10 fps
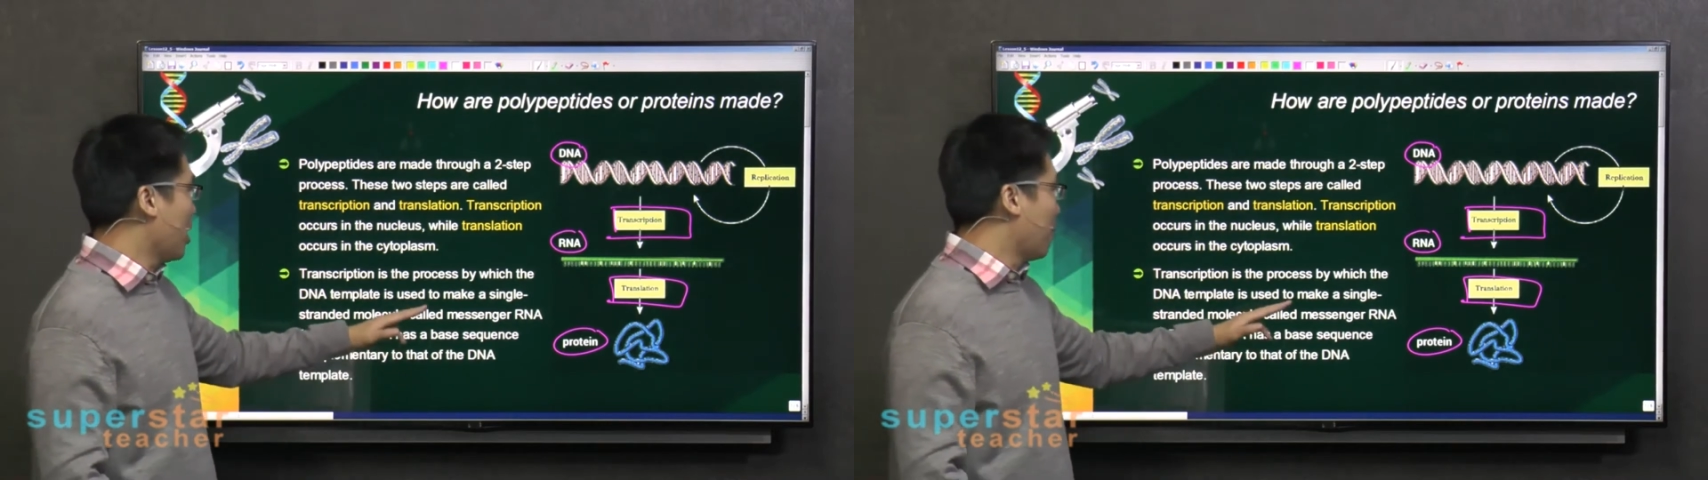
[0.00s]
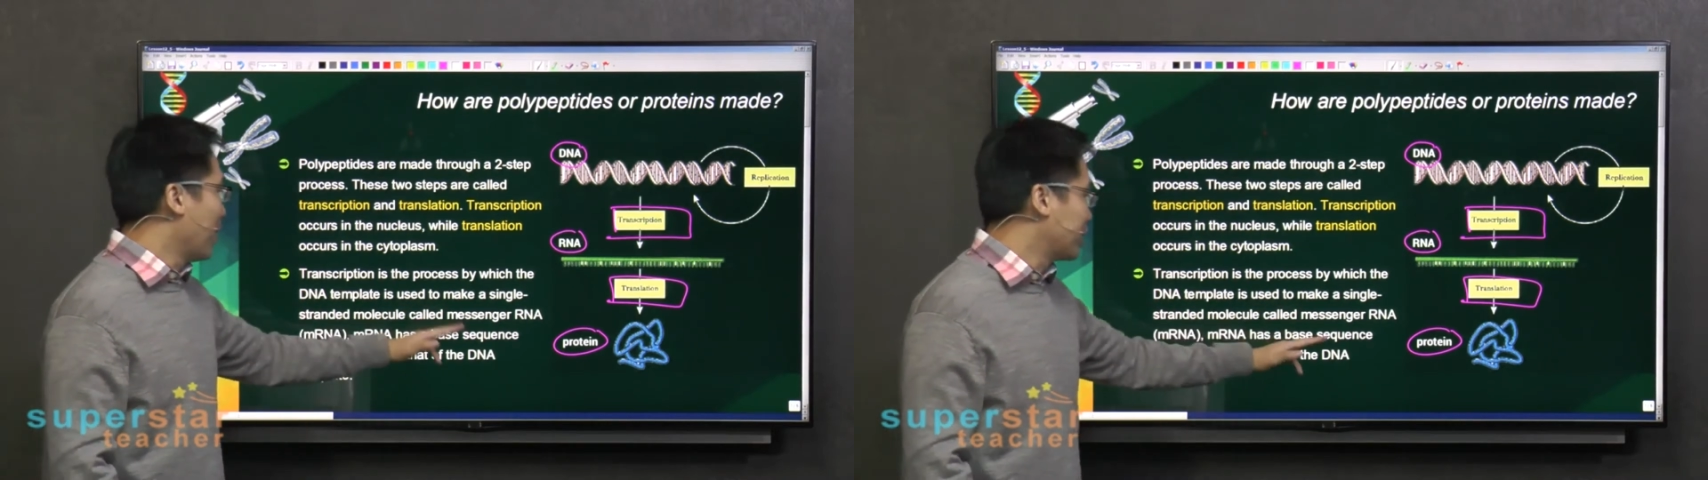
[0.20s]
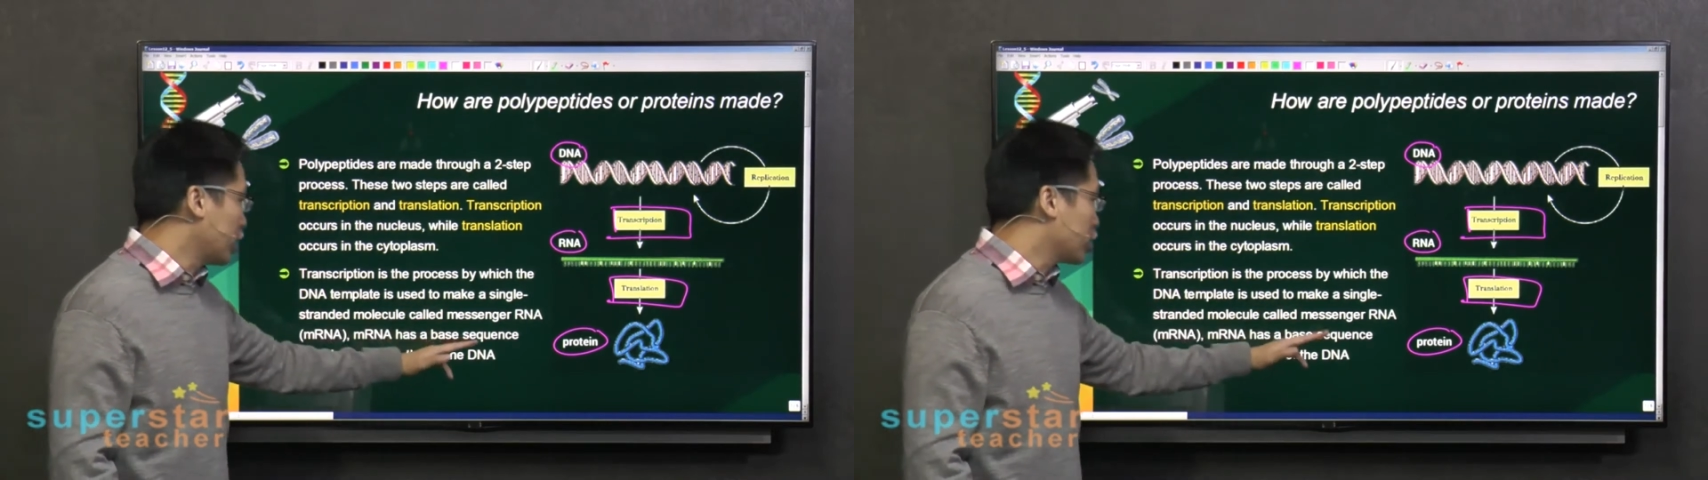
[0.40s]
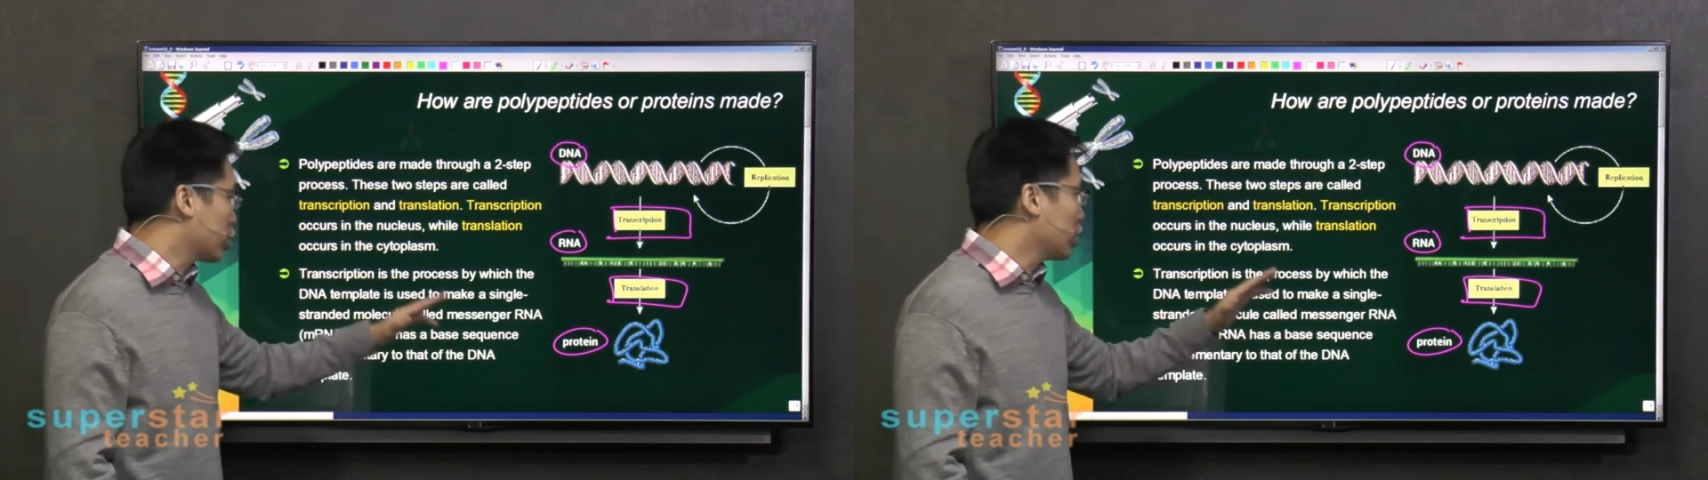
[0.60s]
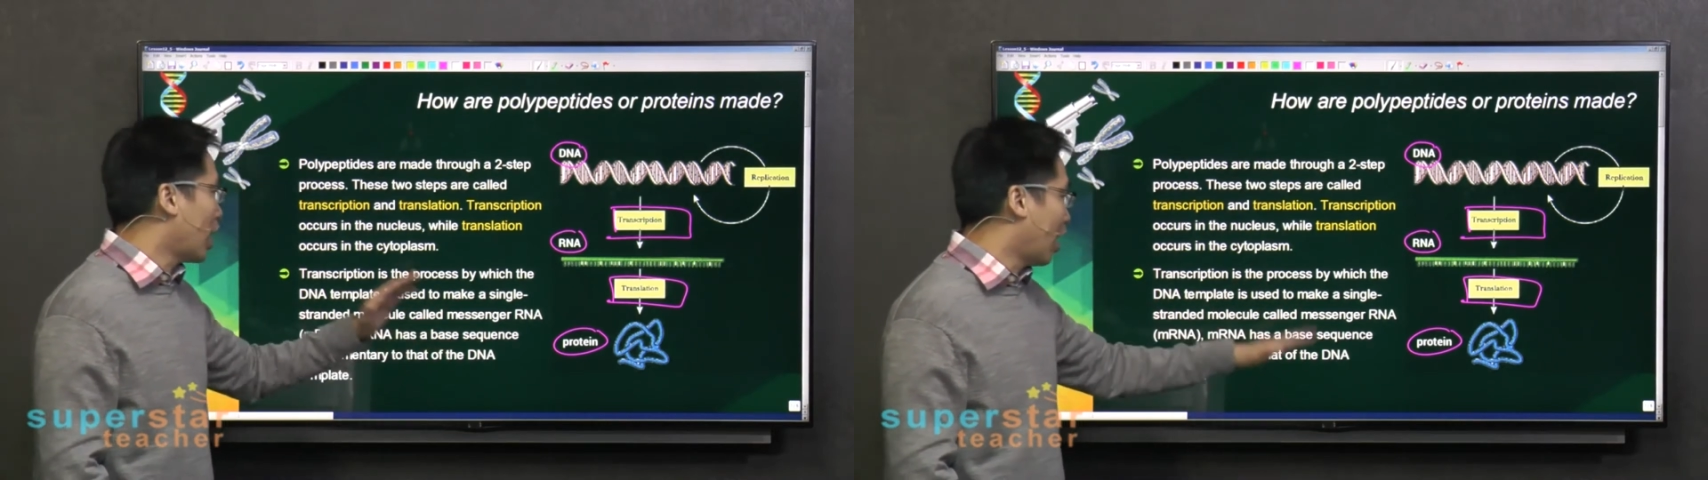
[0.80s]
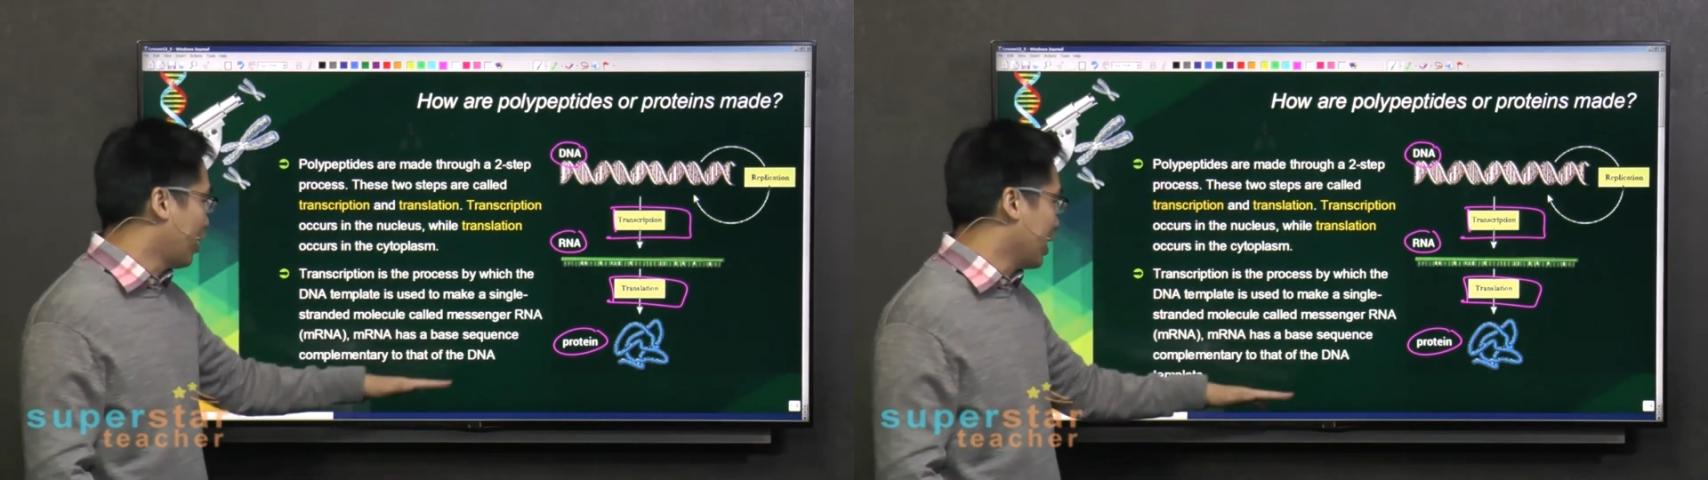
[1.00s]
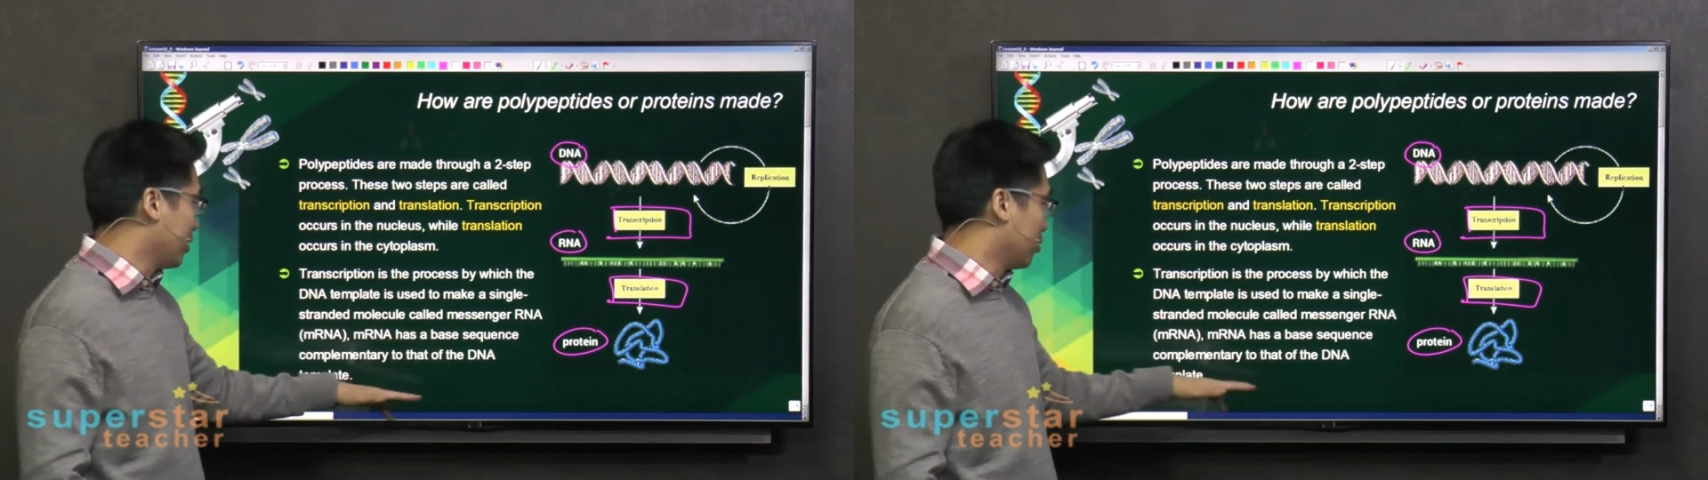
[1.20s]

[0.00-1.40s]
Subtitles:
messenger RNA,